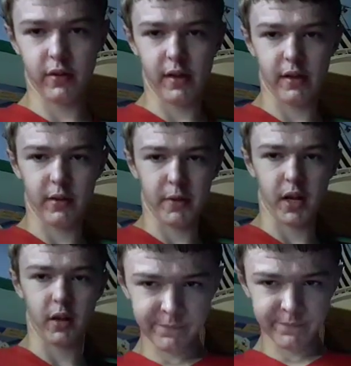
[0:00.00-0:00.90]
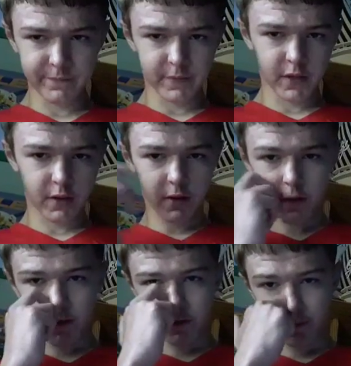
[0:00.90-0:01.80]
tell you that in a minute.
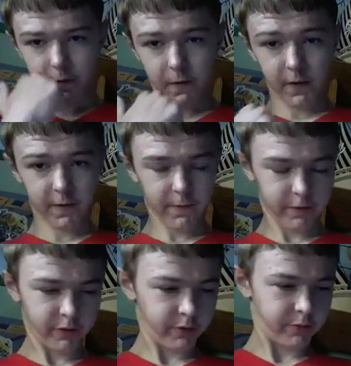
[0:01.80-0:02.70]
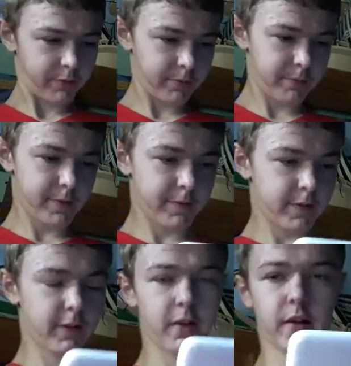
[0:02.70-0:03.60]
Alright, guys.
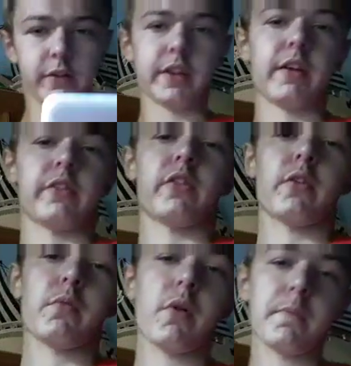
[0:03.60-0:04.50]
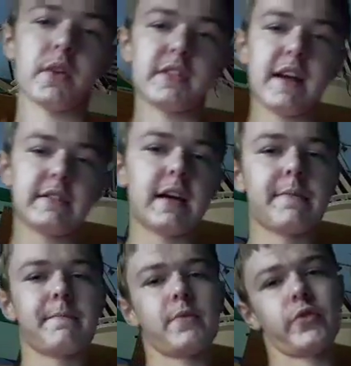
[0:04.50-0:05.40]
Okay, so what my dad
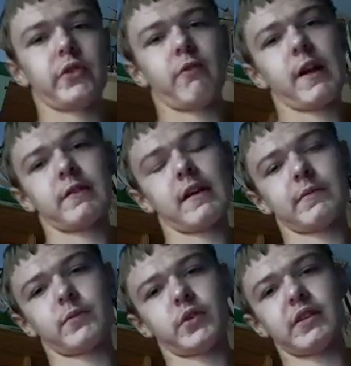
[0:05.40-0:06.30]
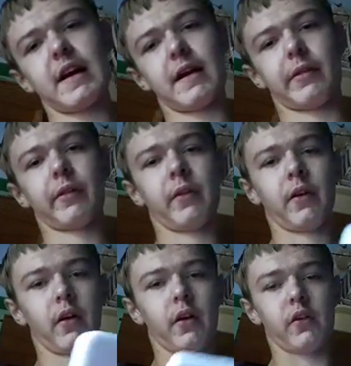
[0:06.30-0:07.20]
and my granddad and my nan
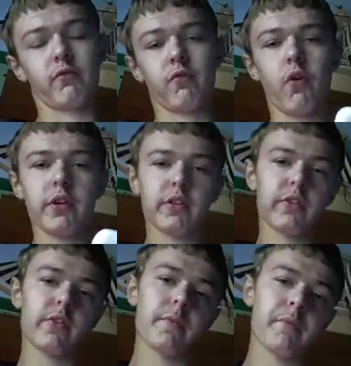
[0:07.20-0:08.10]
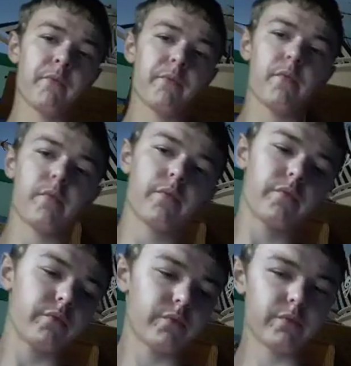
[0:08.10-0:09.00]
write some
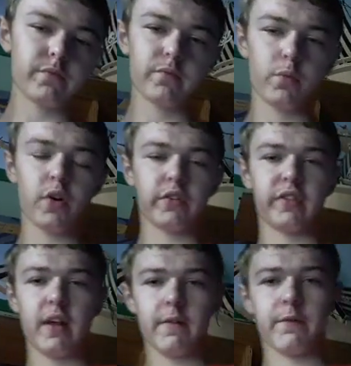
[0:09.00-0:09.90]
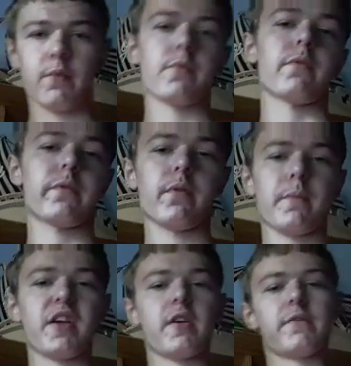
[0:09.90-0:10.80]
words down
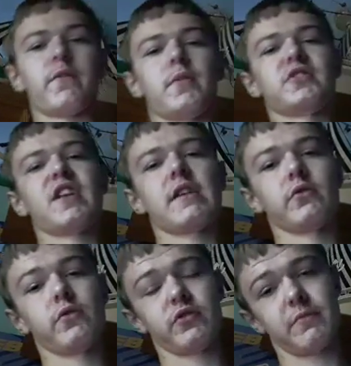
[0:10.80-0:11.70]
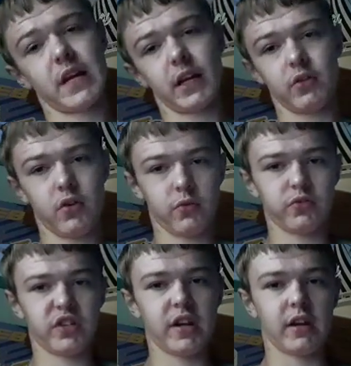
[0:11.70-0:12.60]
for me and for my channel to make a
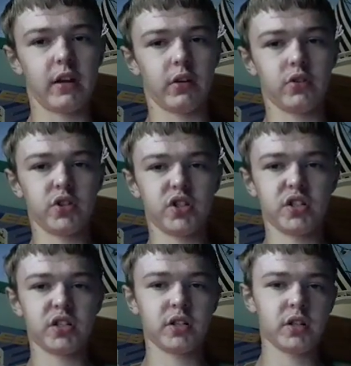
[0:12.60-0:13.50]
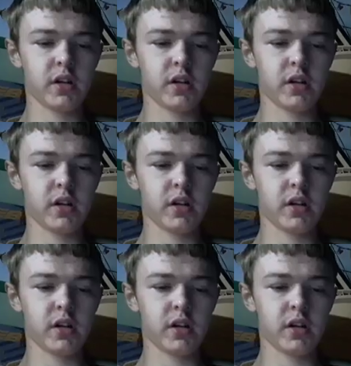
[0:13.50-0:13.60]
new change.